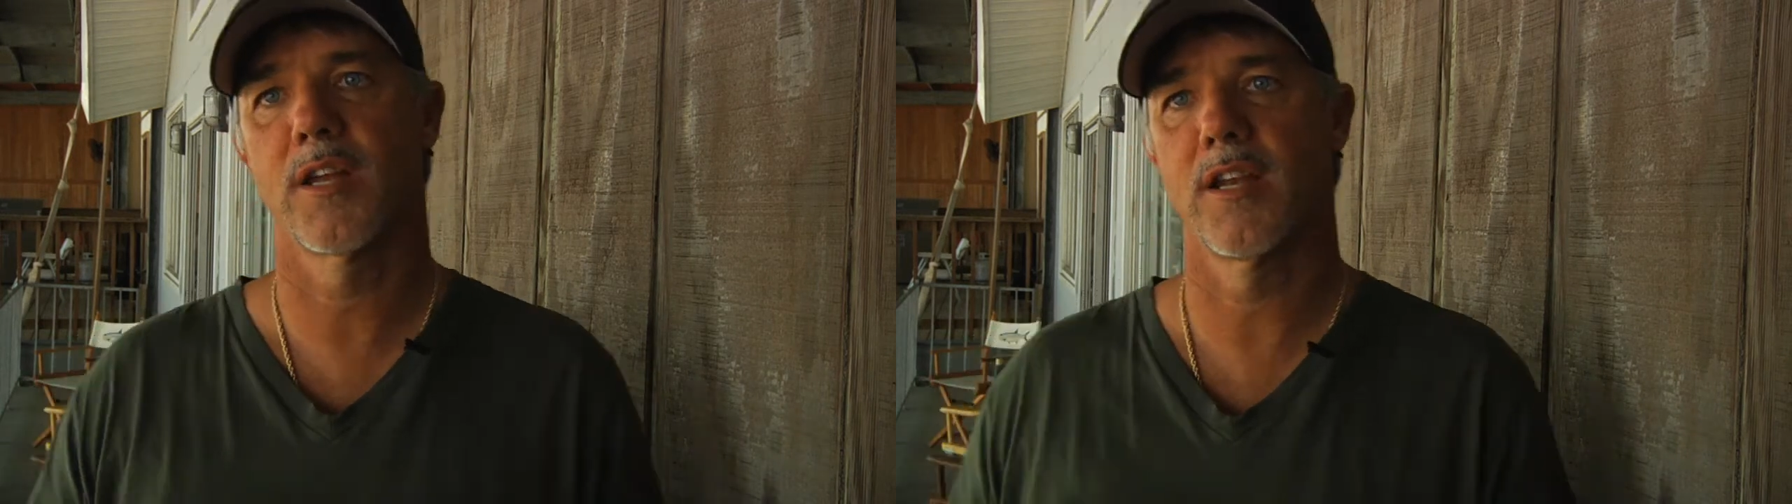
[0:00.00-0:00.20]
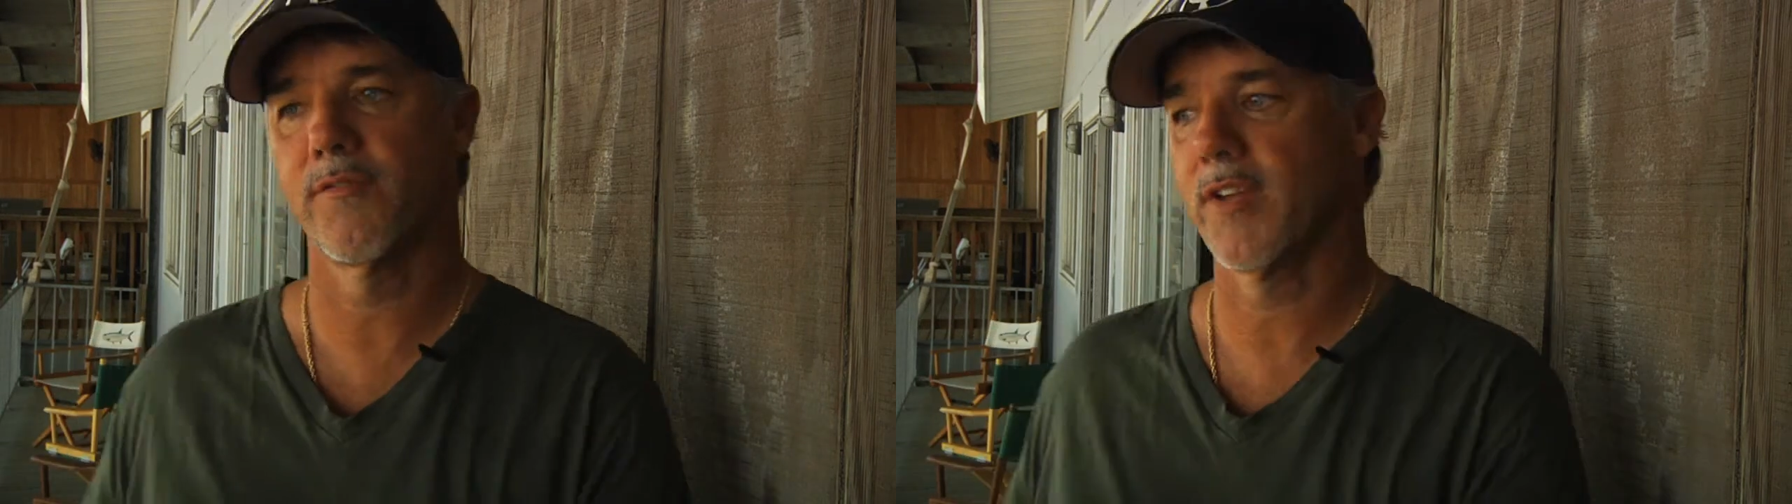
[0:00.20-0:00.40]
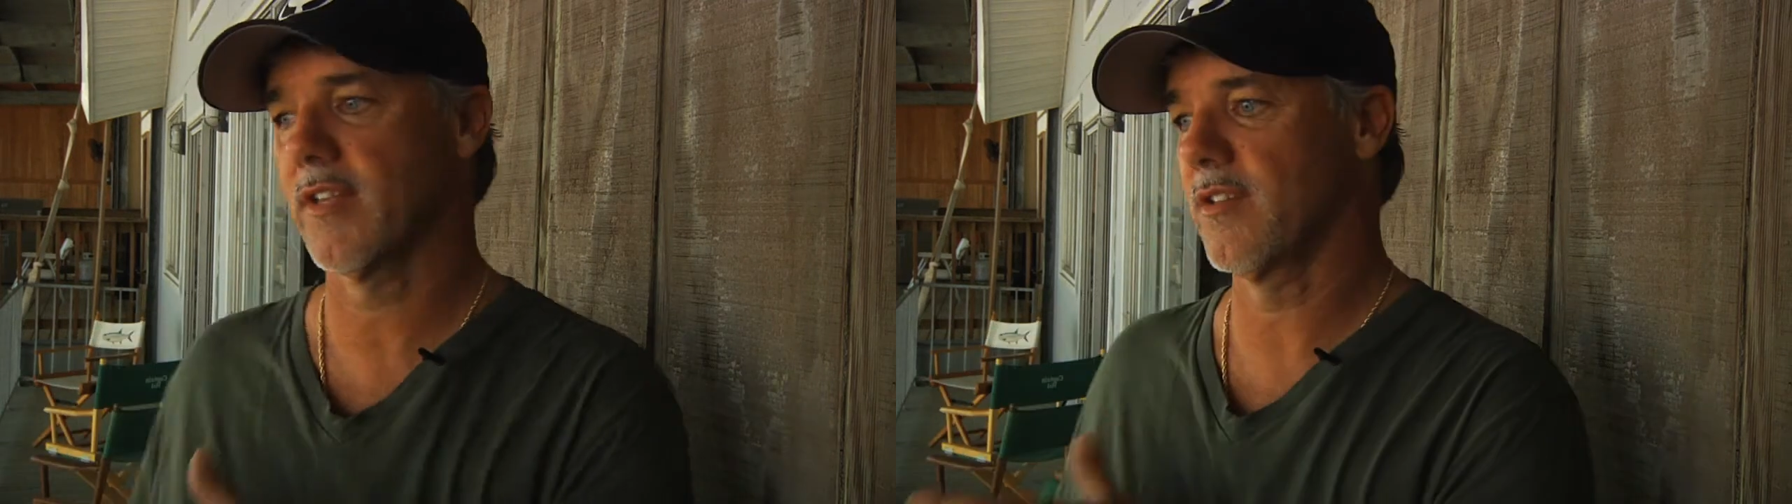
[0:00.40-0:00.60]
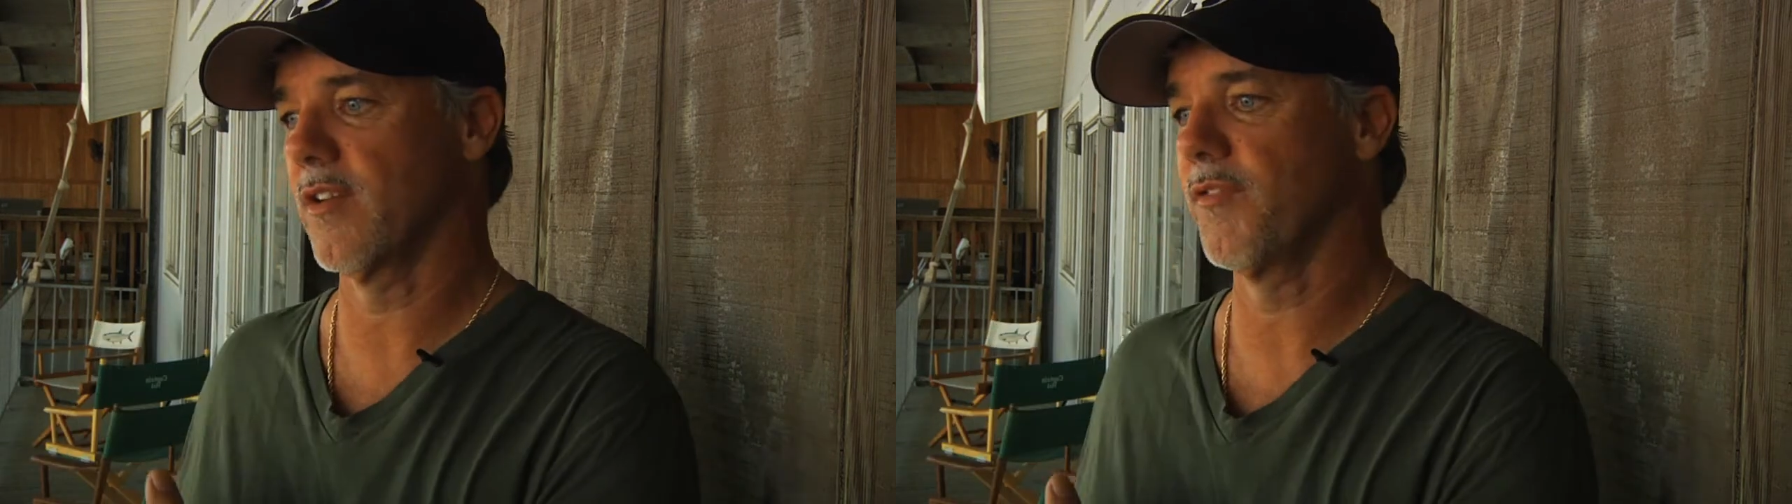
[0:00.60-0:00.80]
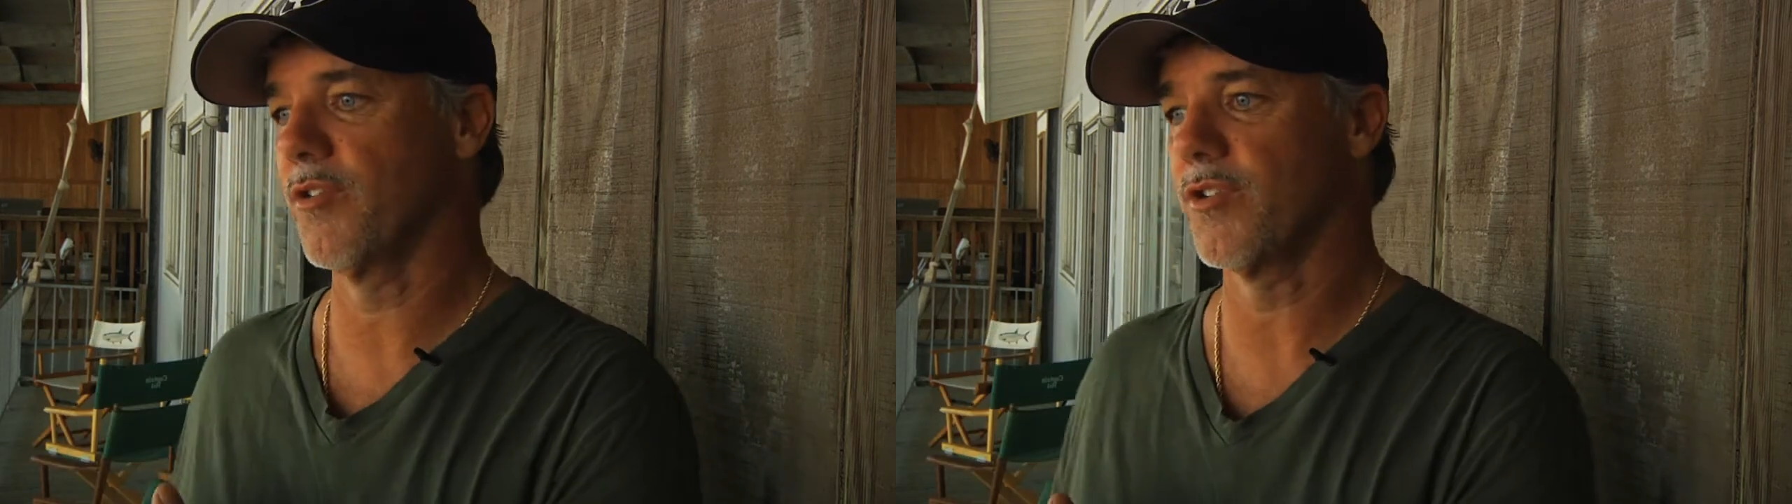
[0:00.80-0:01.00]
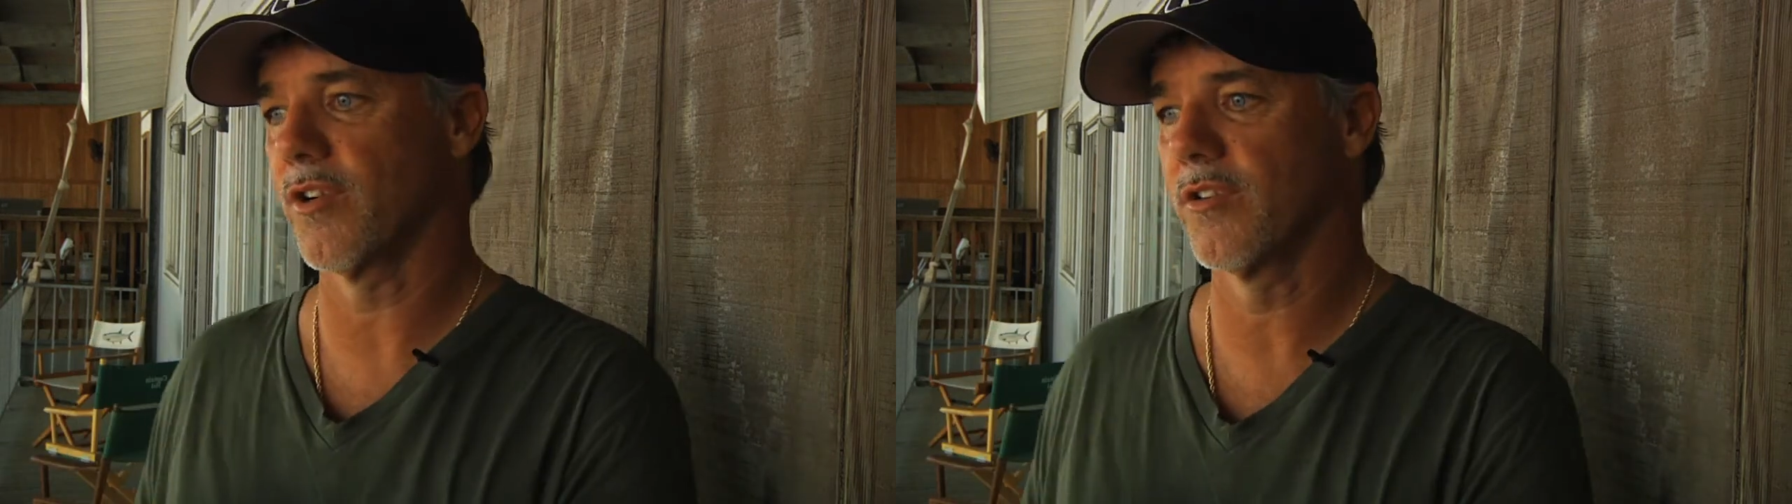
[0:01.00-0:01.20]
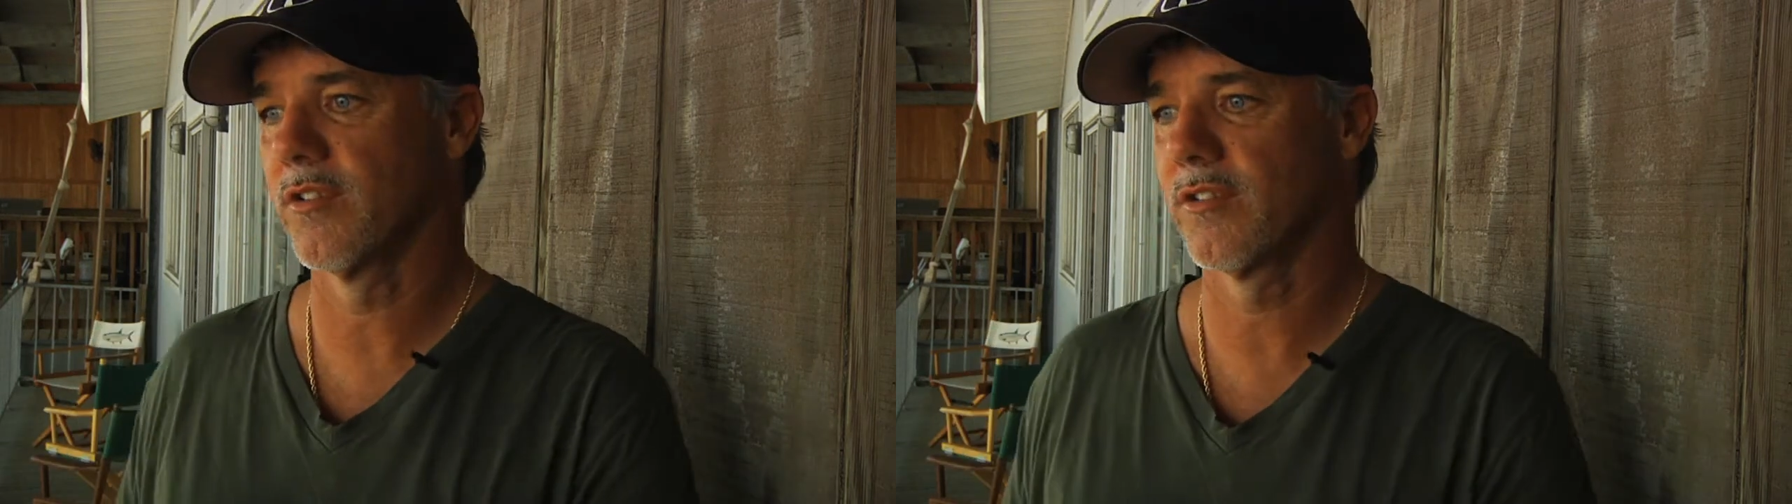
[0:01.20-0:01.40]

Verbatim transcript: we going to invest in the future?